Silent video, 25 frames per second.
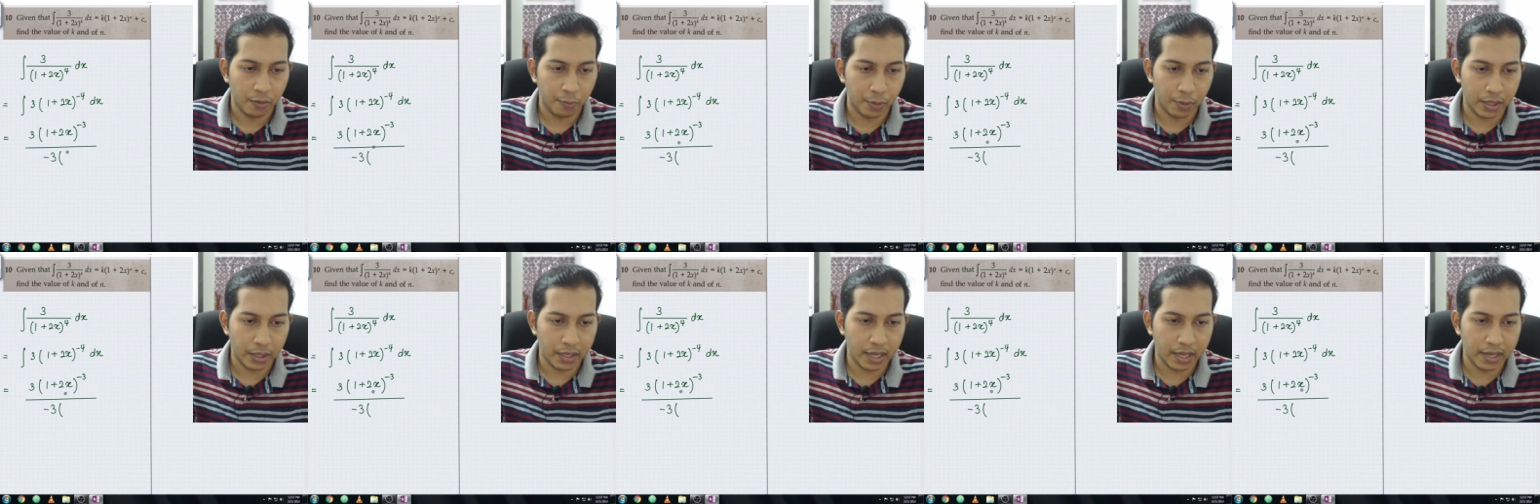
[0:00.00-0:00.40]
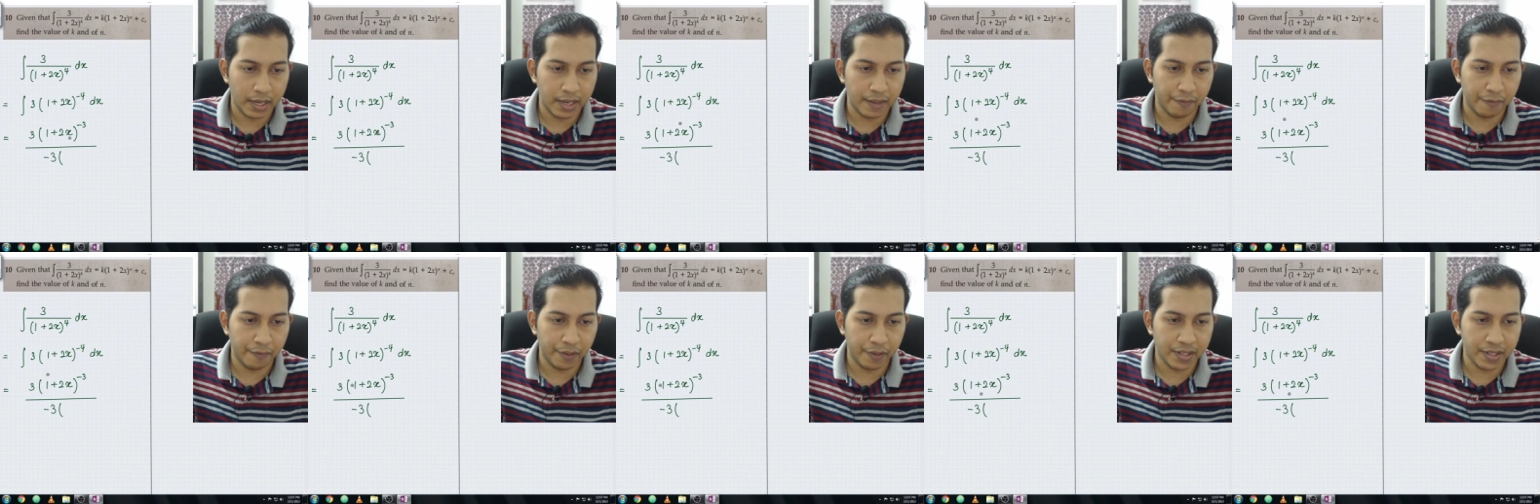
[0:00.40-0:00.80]
with the
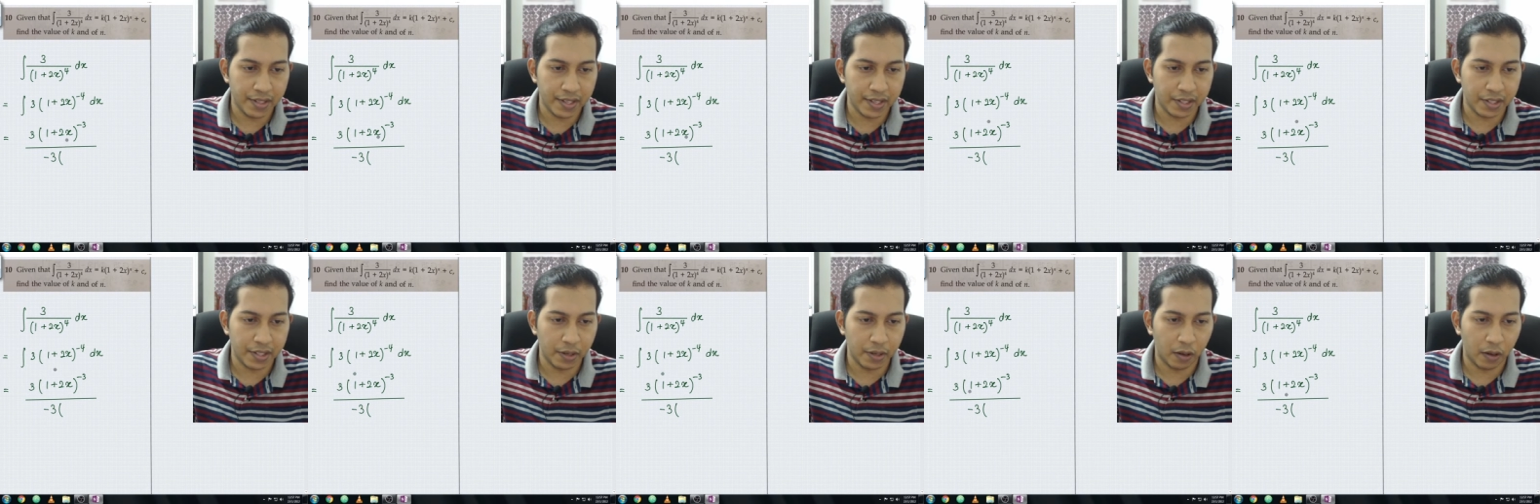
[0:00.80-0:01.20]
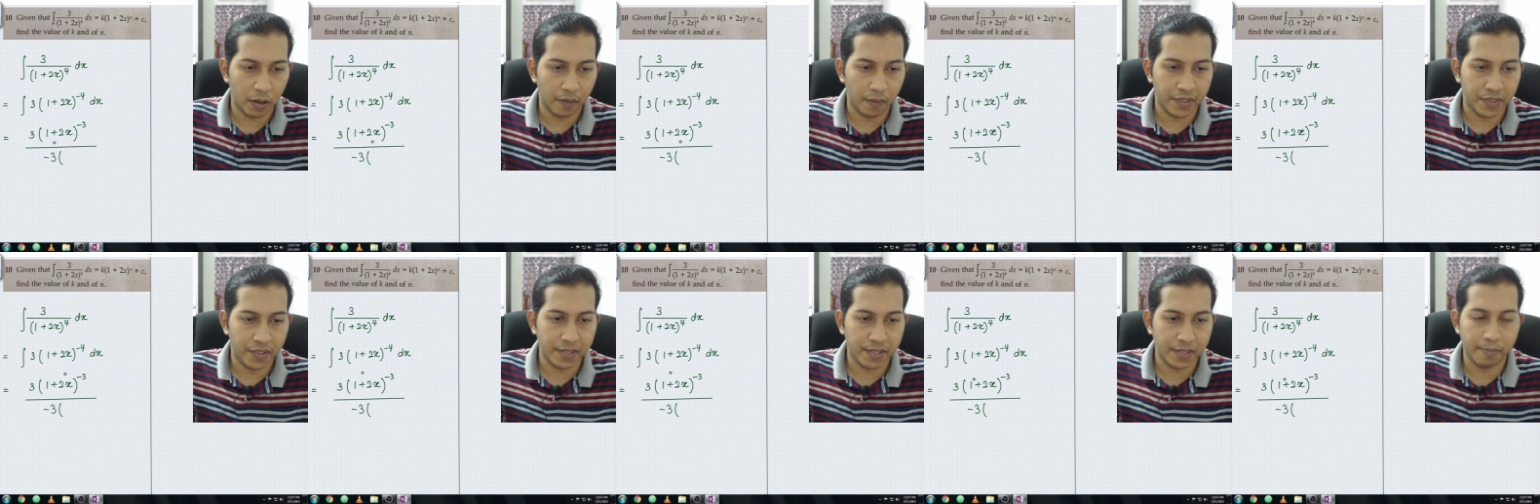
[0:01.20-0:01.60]
differentiation
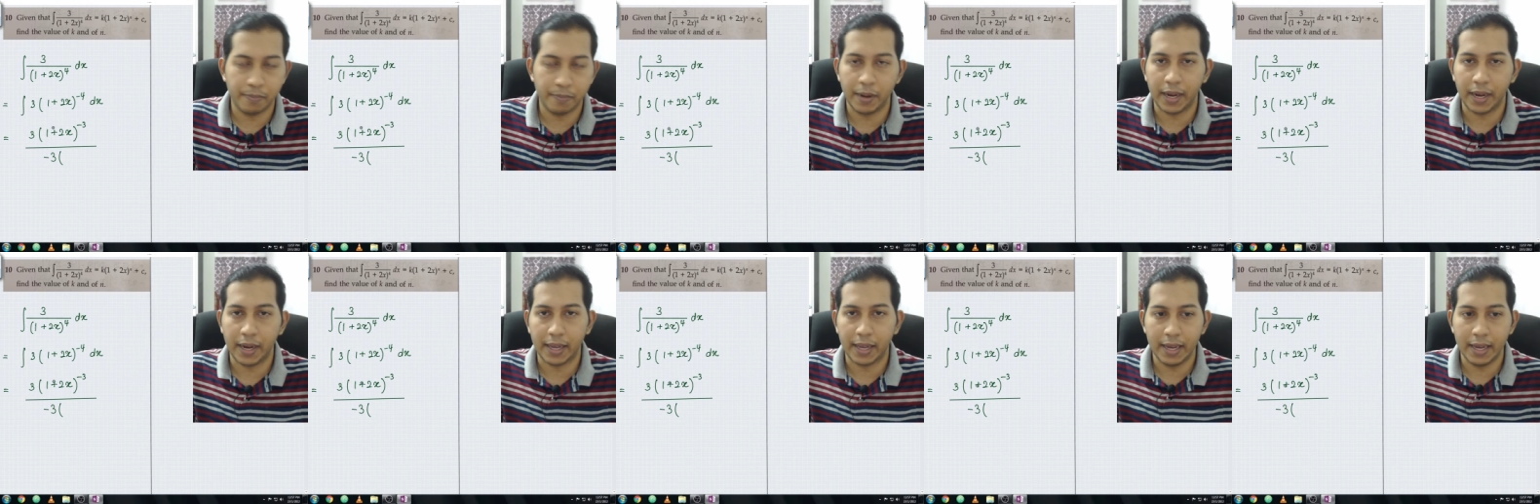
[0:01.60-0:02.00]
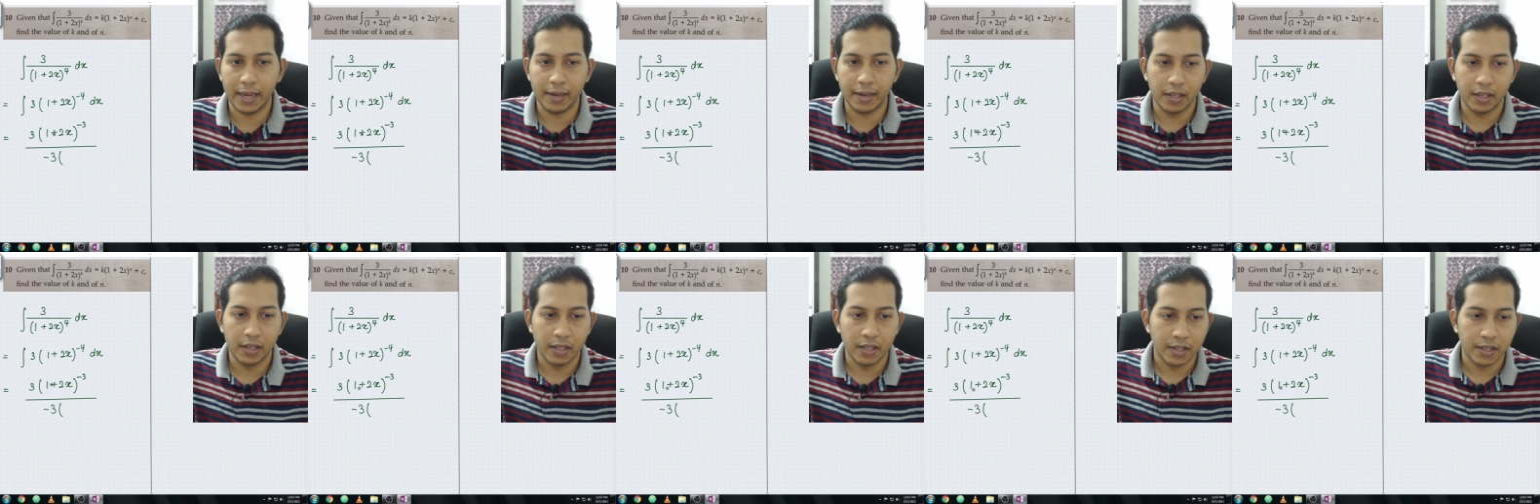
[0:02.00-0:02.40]
of this
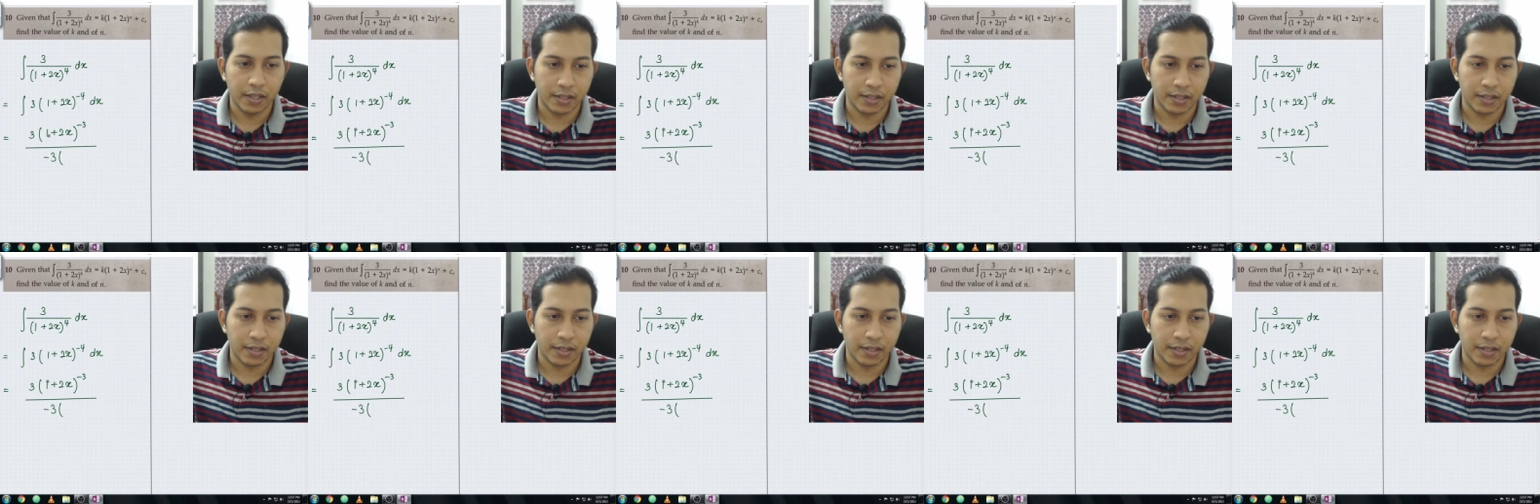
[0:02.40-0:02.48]
bracket.